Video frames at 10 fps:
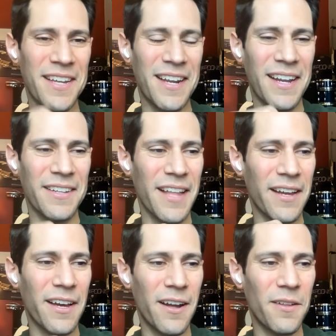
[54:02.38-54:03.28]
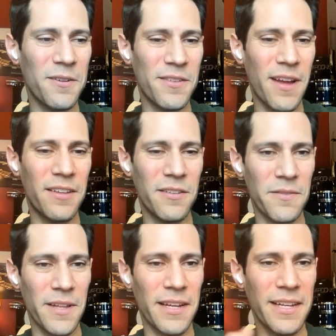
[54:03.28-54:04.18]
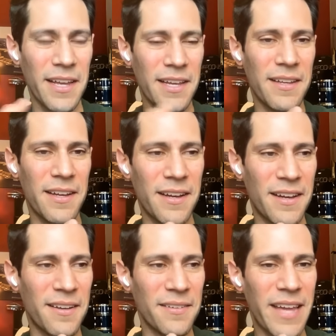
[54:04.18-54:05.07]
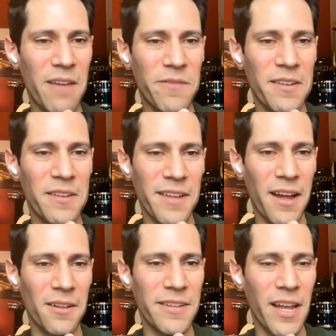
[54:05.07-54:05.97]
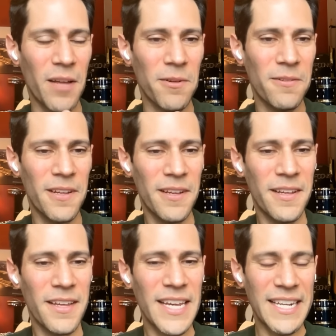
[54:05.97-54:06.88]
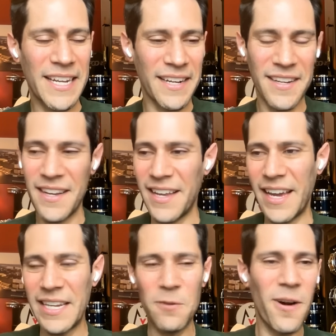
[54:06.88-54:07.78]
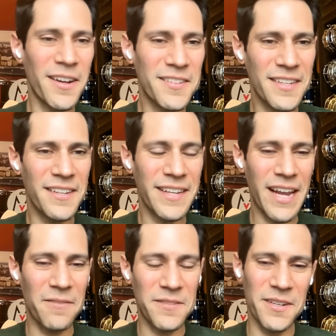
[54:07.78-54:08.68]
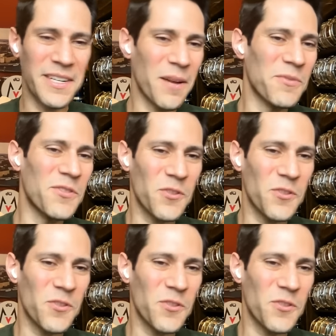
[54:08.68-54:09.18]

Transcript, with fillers: sitting like on other sides of like a cafe style table eating. And he walks into the cafeteria, comes